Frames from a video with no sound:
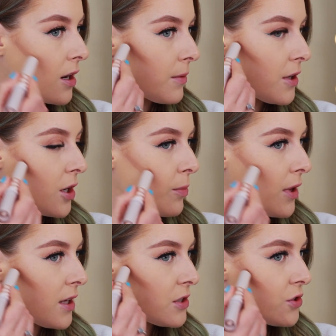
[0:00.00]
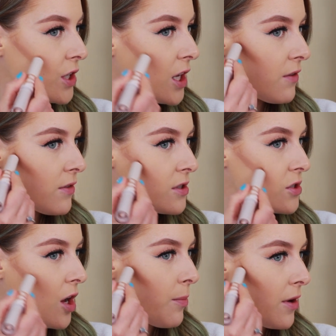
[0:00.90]
and I'm going to apply it straight over the
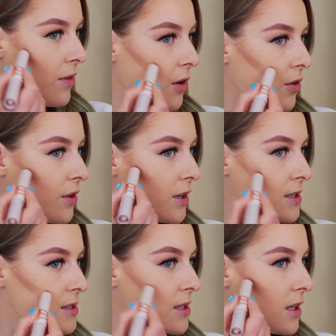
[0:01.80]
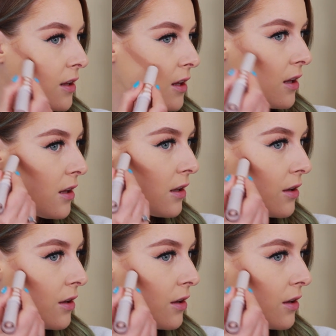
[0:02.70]
top of that other concealer.